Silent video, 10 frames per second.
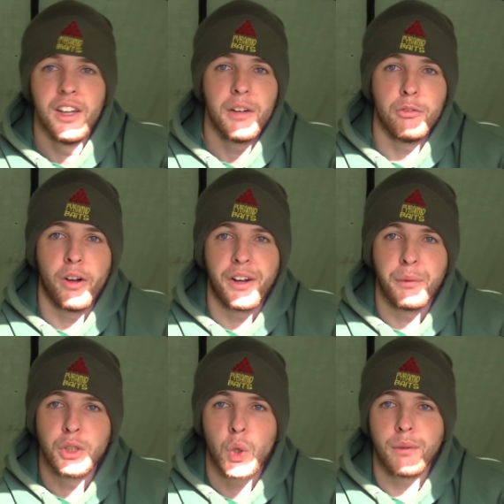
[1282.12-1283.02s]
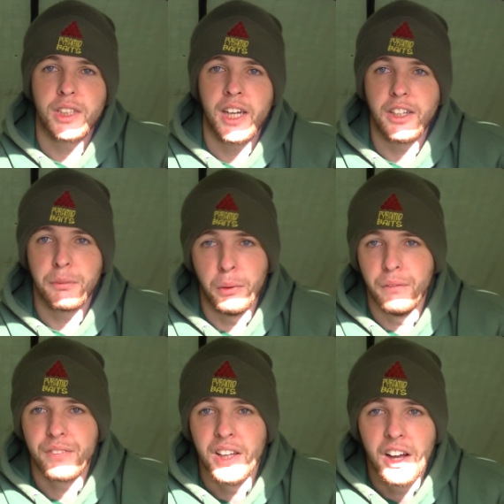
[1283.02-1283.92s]
ready with trap sets. But
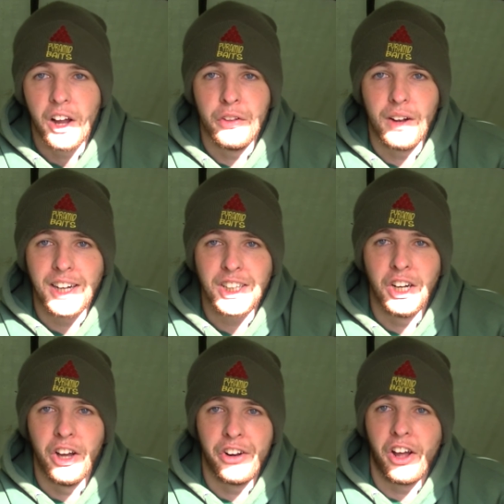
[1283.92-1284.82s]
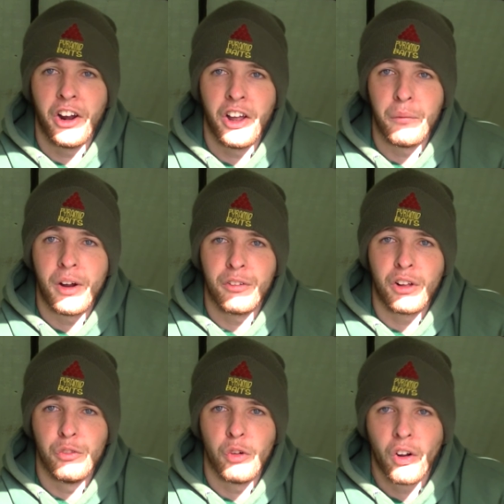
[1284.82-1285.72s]
another lesson learned. I learned where I've
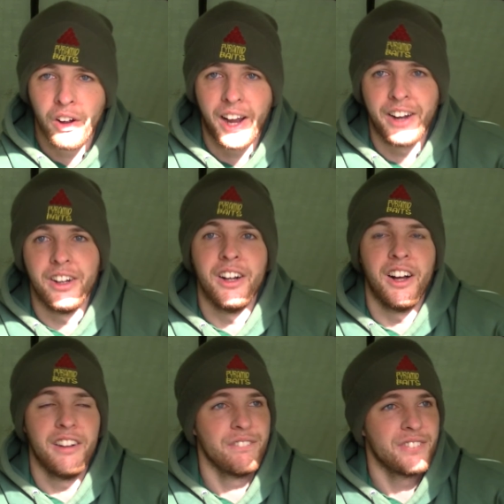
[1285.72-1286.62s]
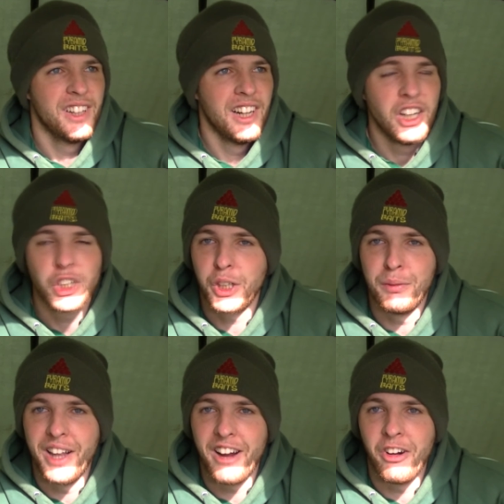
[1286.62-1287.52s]
gone wrong, and should have
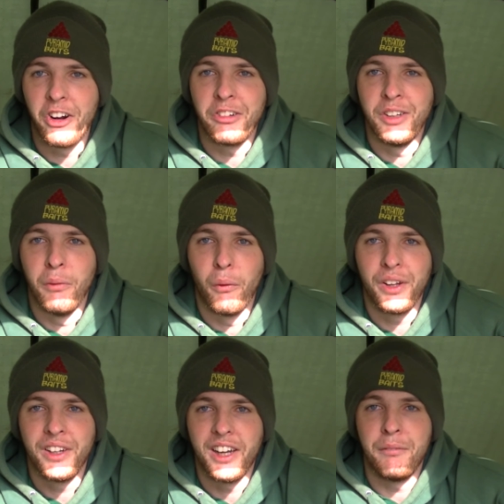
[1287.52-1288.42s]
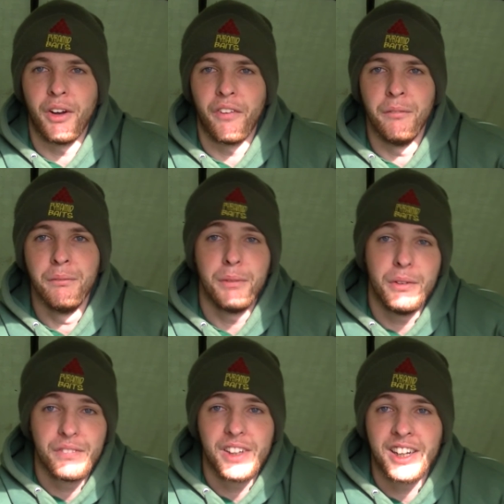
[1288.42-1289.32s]
been there earlier in the morning and been on them. But
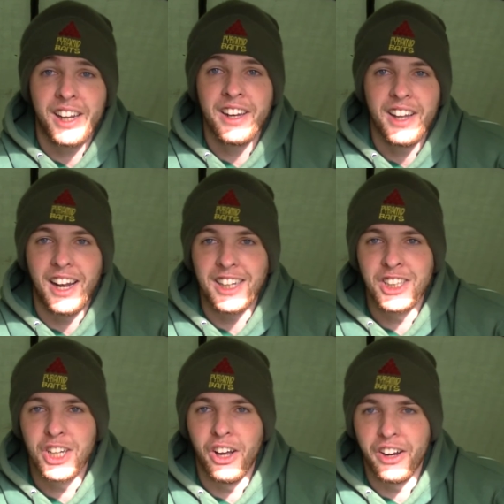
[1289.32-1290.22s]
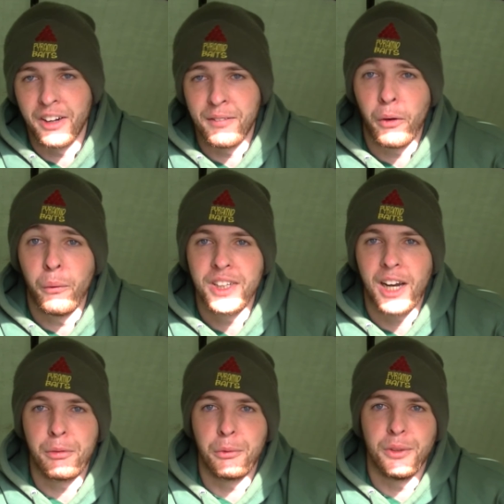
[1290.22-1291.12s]
again, lessons learned, and I'm always
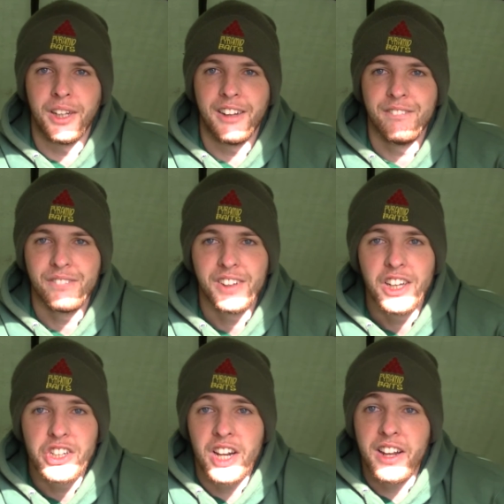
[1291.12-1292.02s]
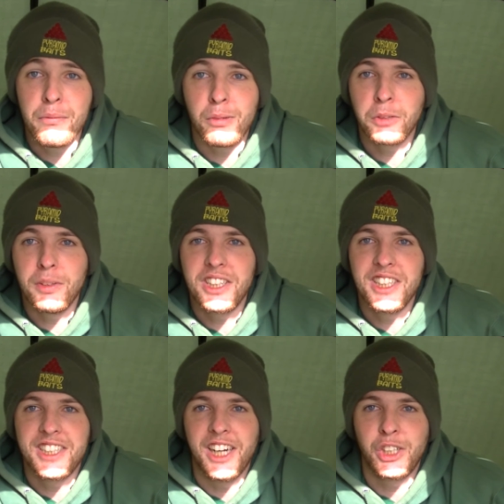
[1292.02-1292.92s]
happy with that. So that then brings me to
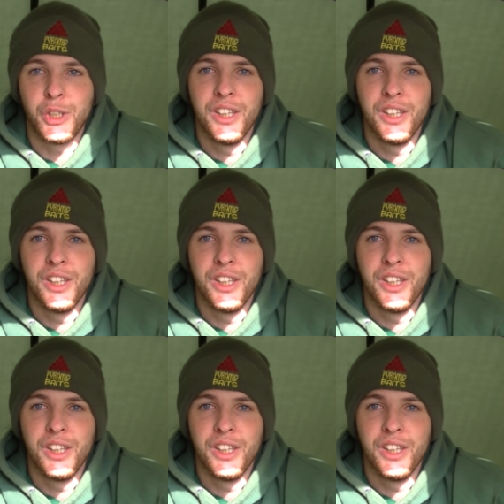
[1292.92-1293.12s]
this session,